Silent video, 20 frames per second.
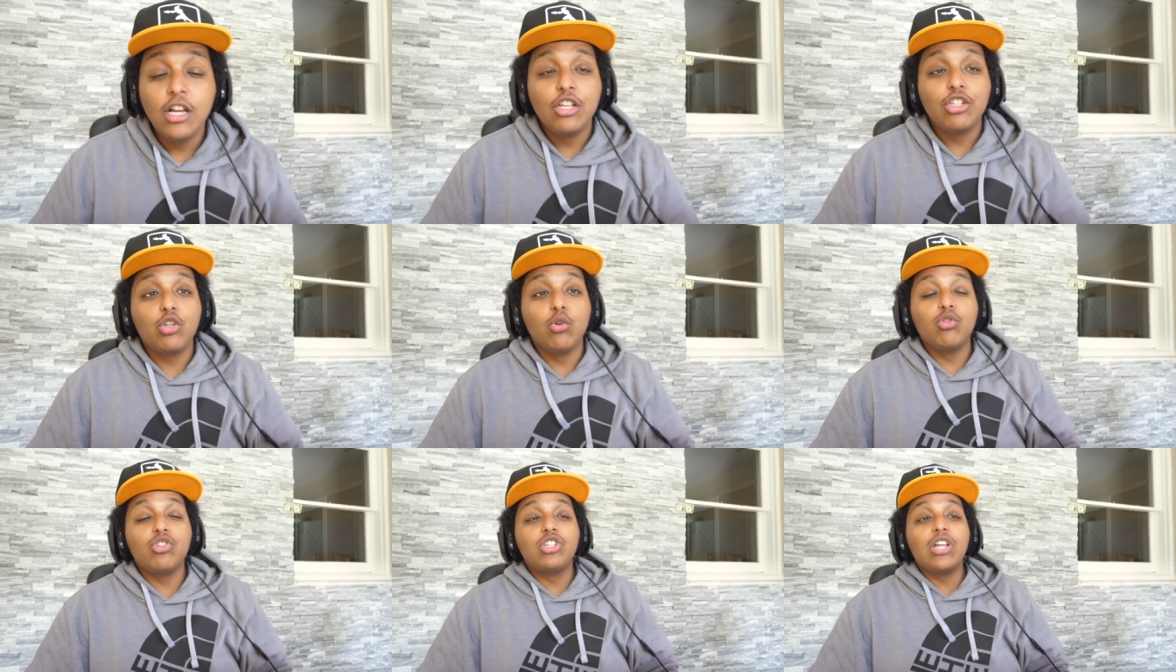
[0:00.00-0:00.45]

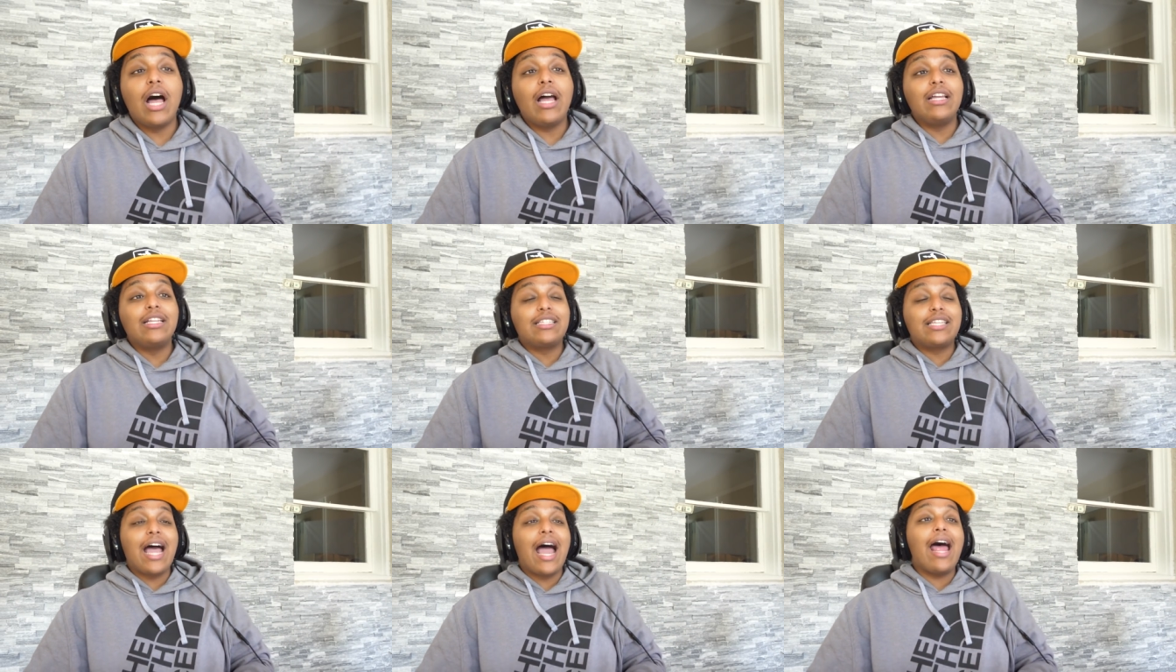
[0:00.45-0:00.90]
So it's not
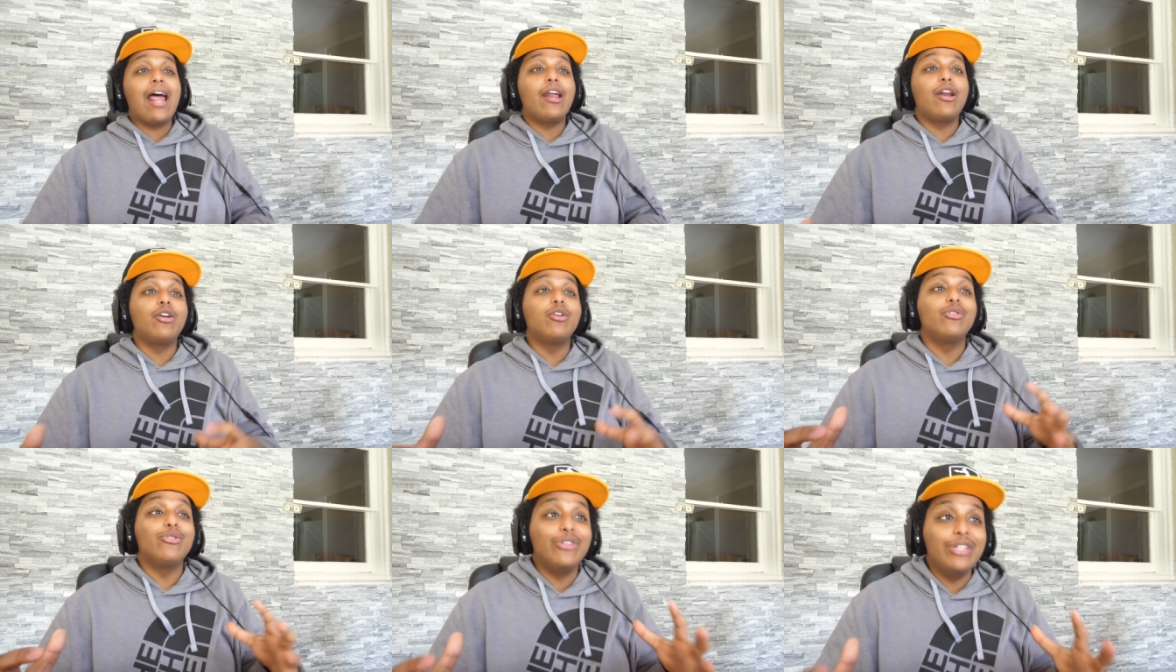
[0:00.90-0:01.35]

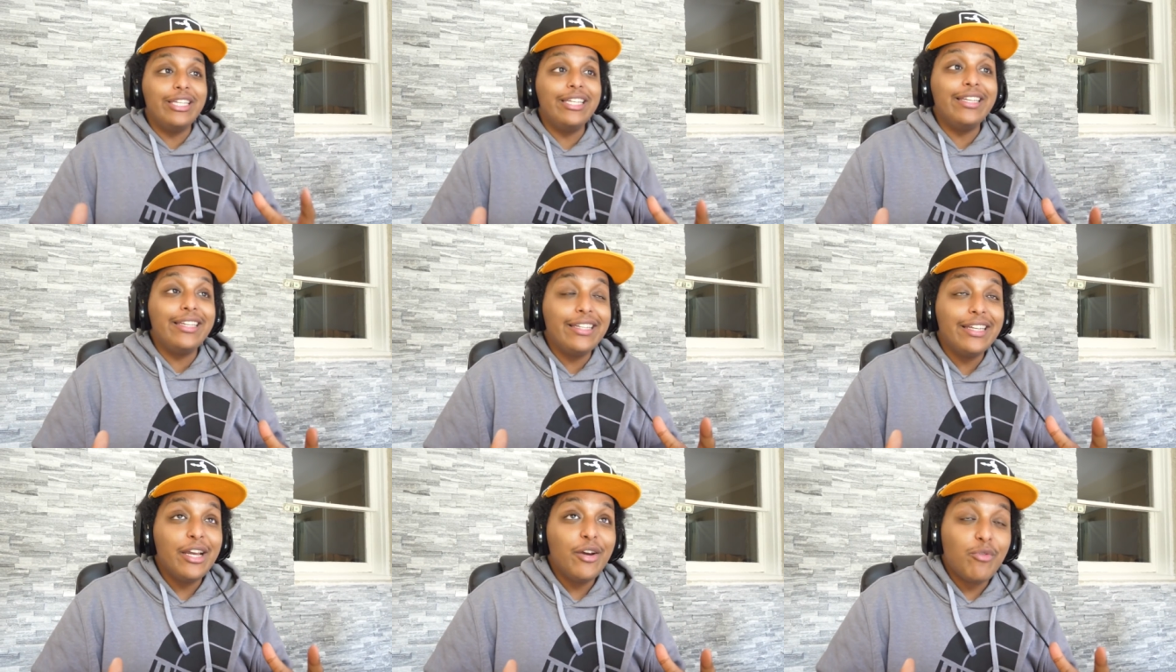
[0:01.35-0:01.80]

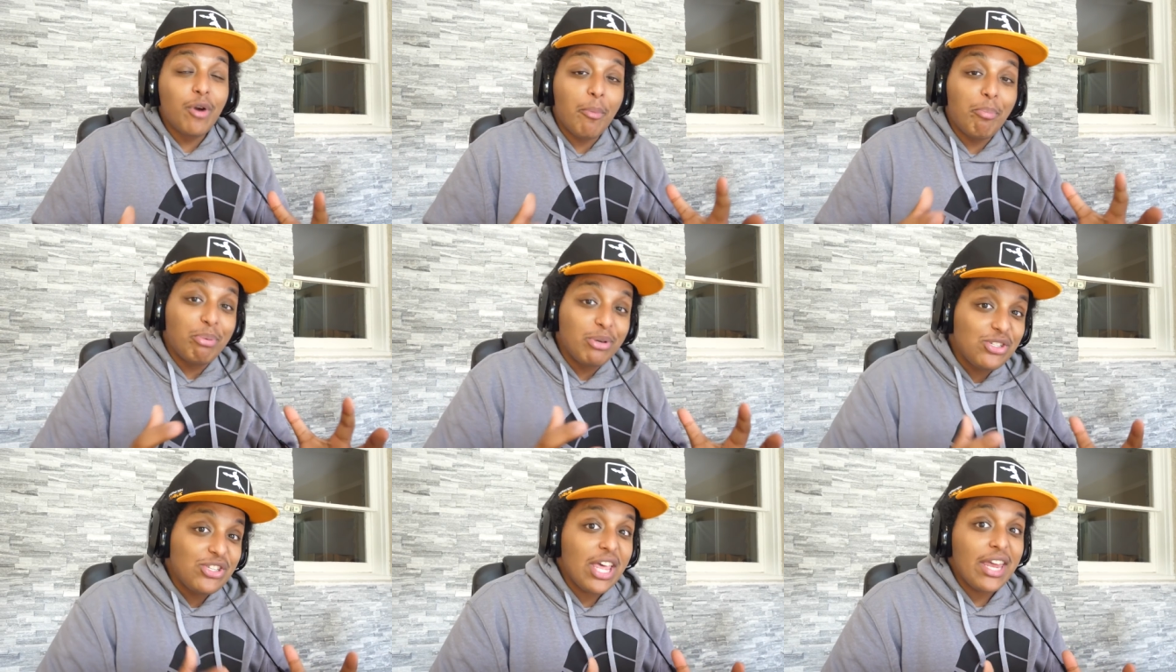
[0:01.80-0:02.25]
entirely
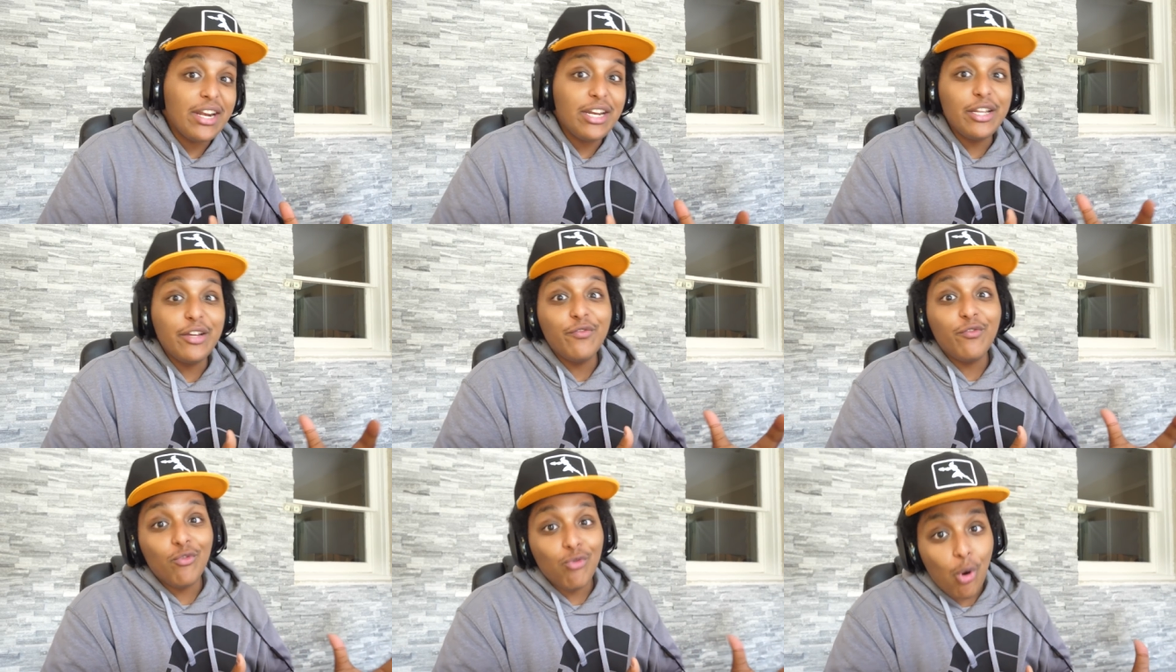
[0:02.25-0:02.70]

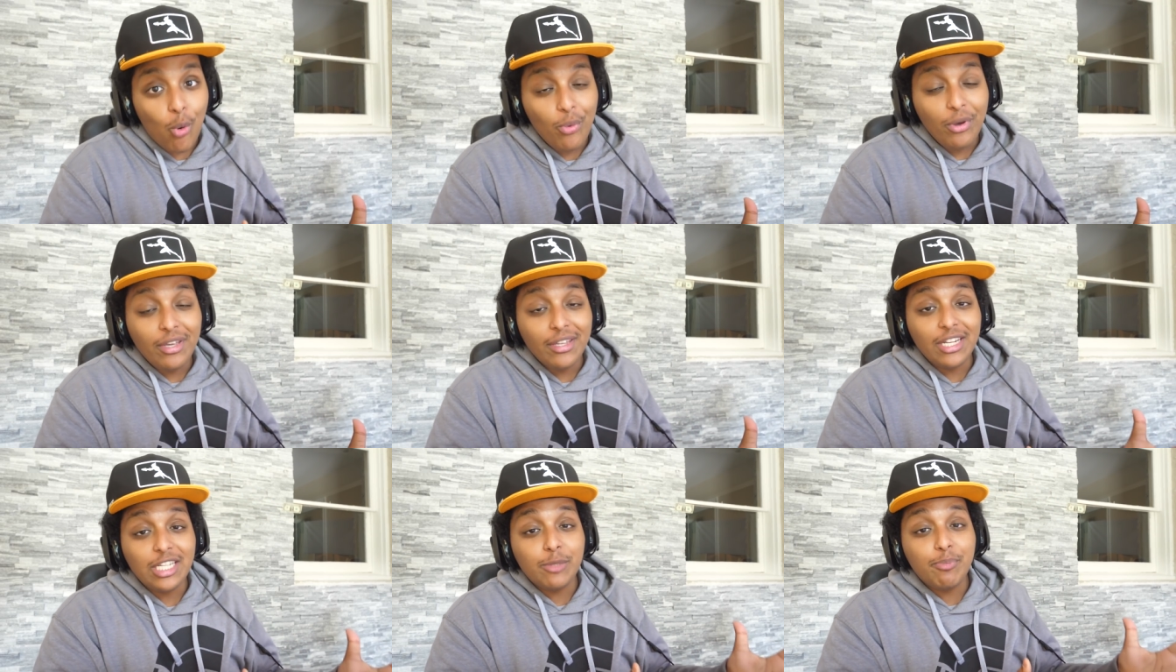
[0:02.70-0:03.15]
representative of what
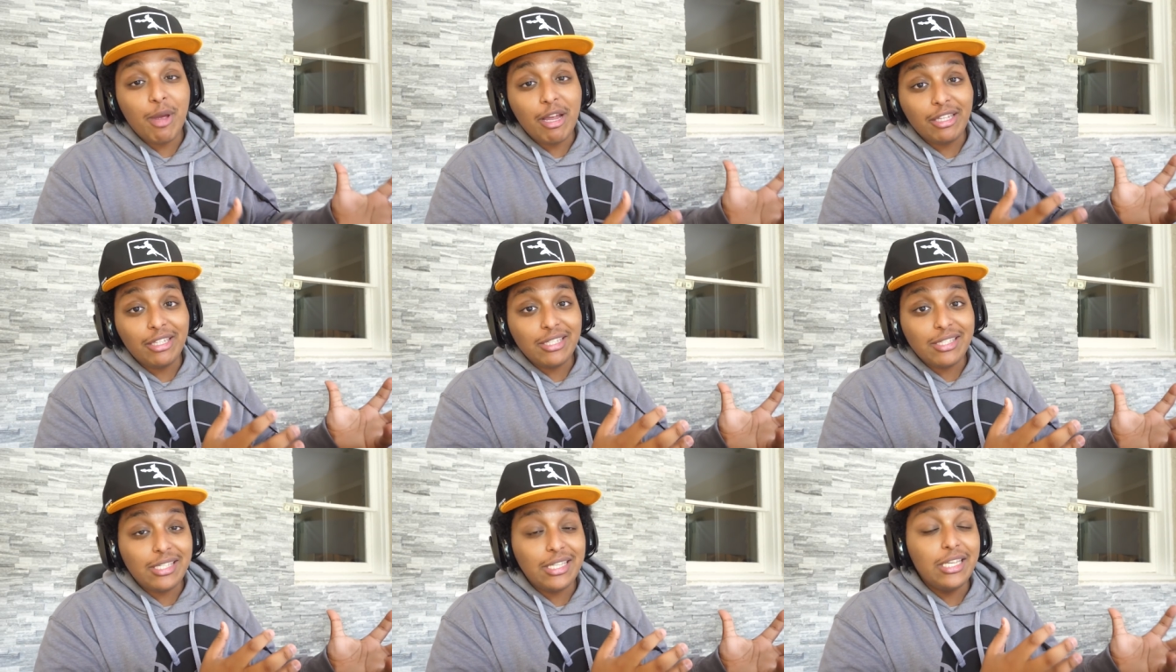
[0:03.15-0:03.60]
we could
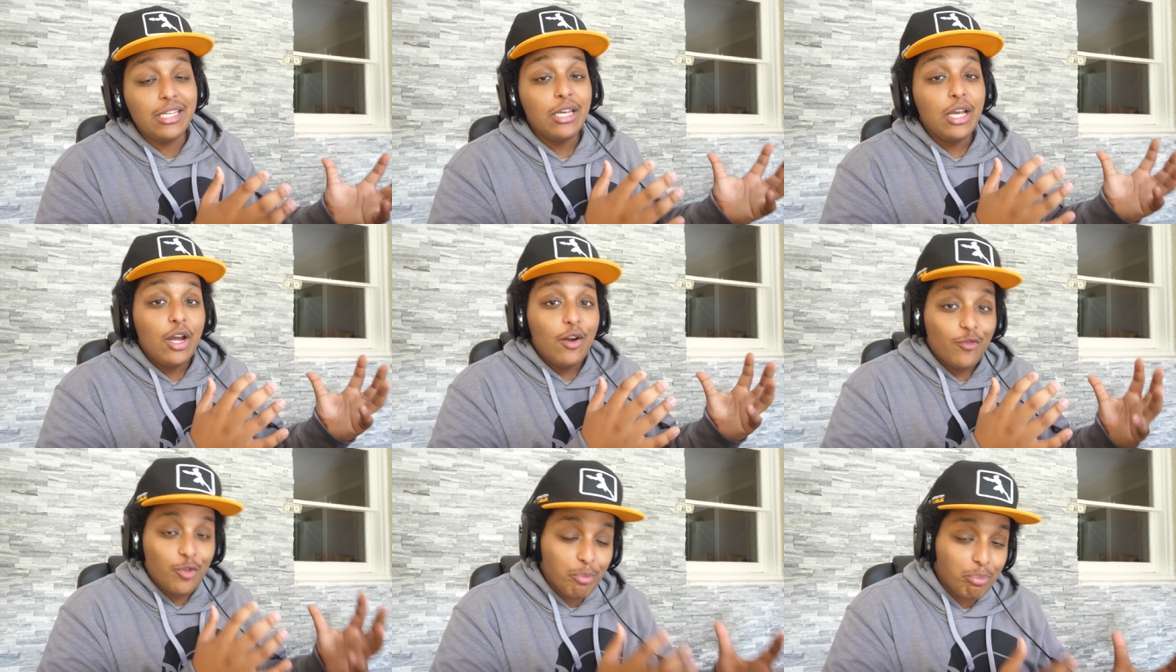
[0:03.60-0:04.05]
expect to see
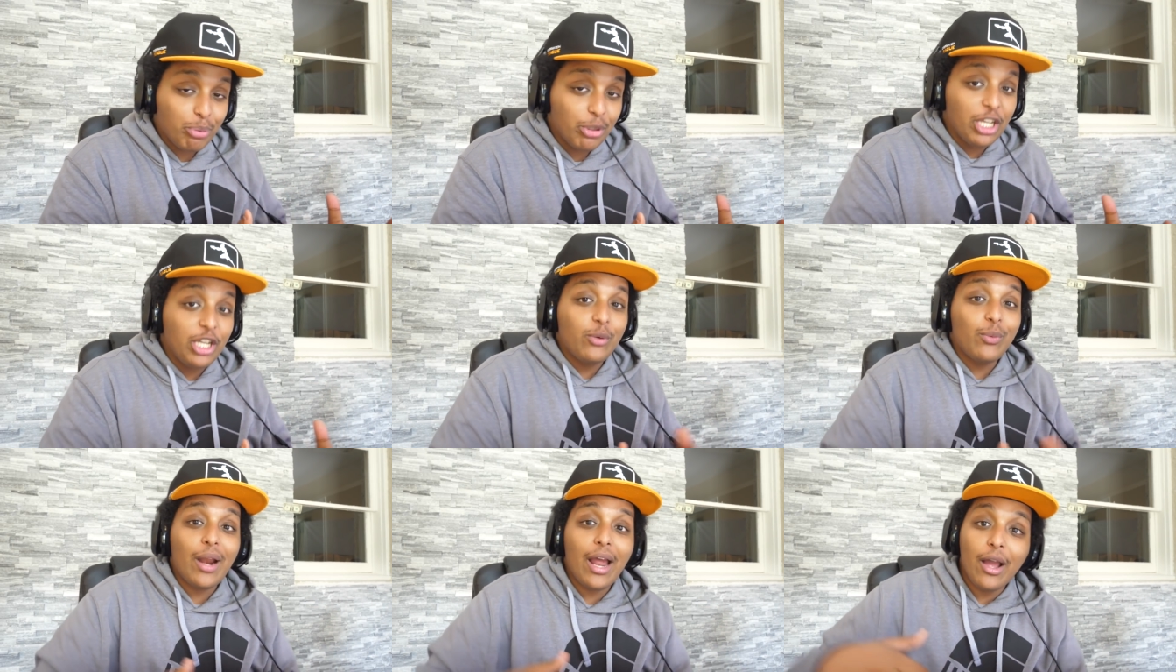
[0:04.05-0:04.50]
from
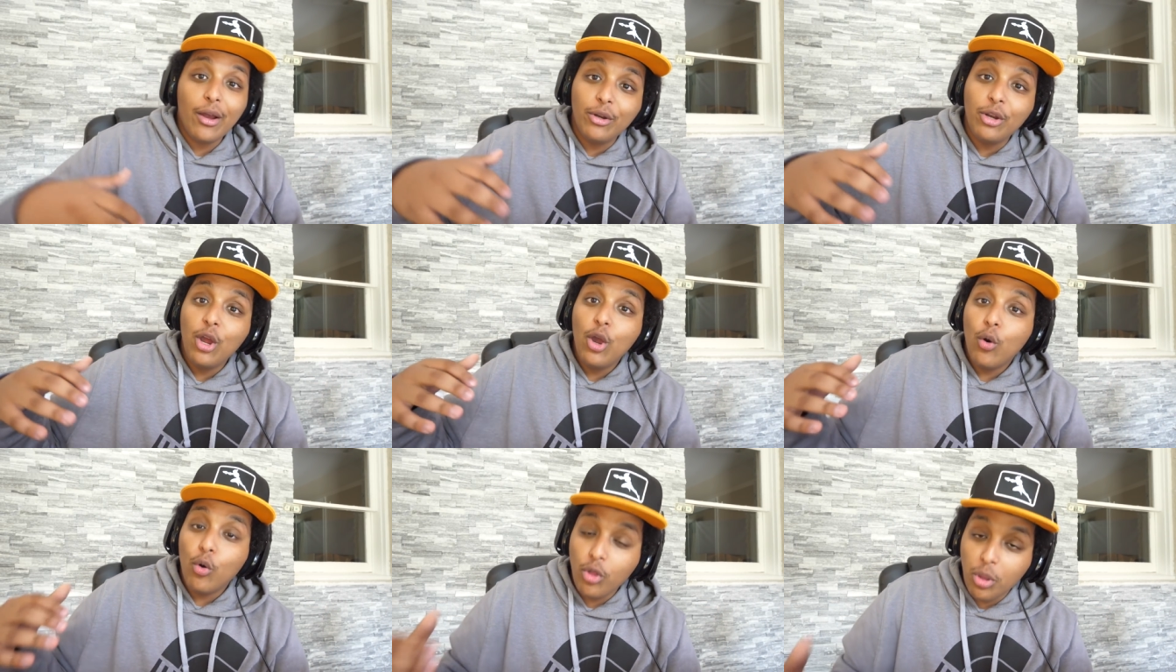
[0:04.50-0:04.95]

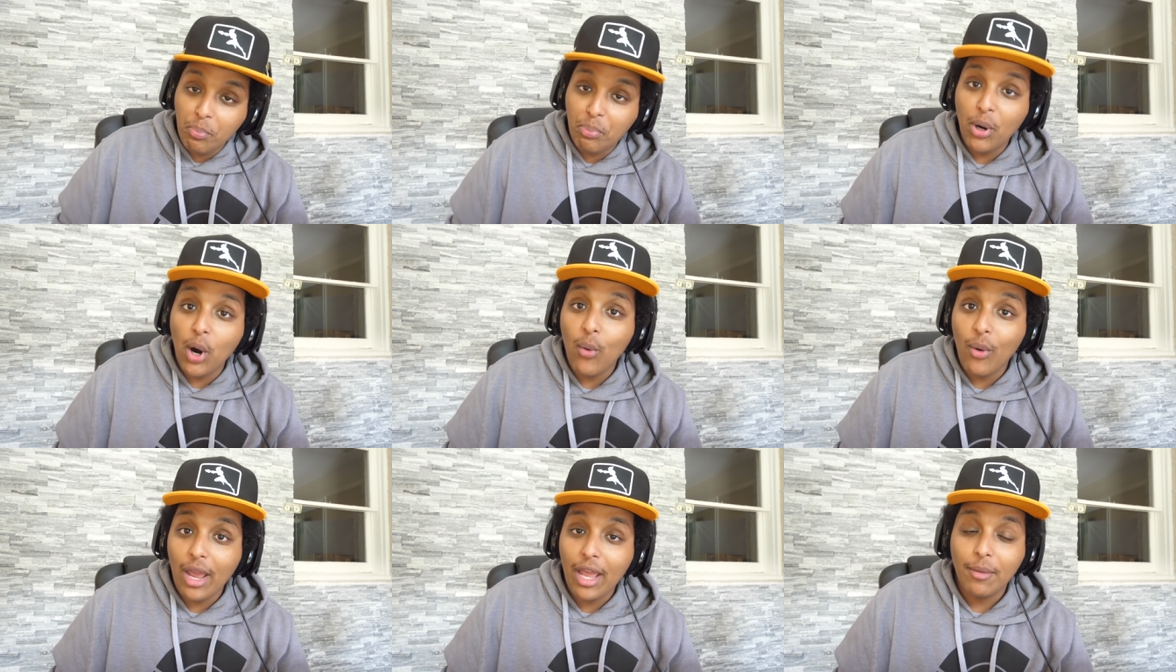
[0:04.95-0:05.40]
Playground or the
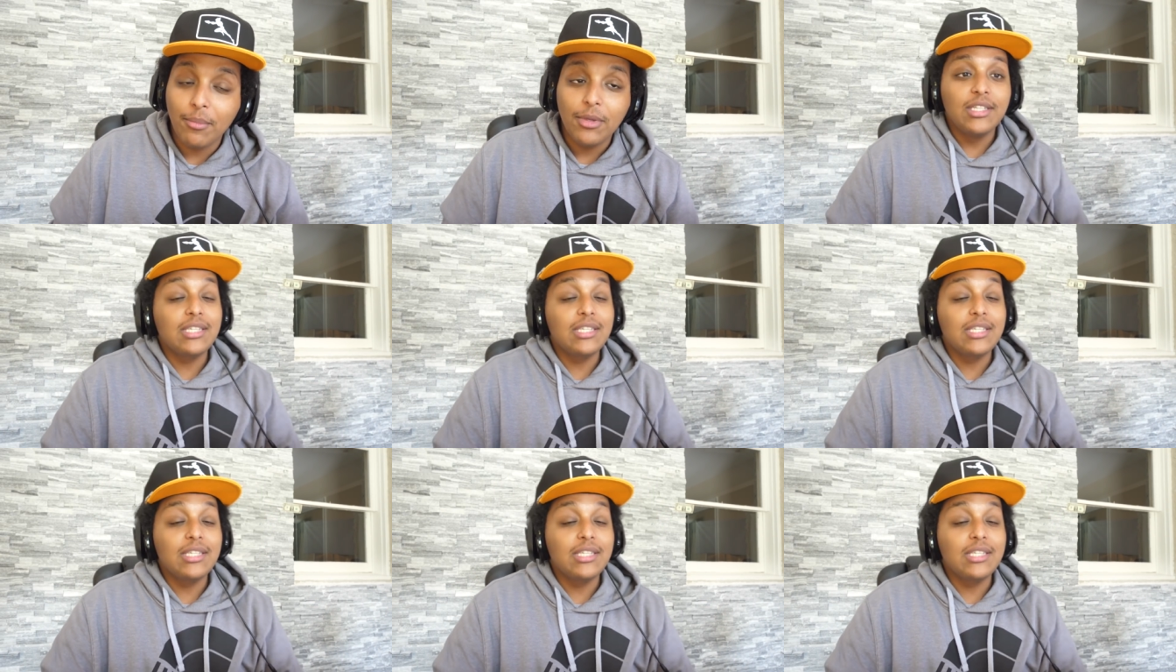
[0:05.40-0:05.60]
Pro-Am.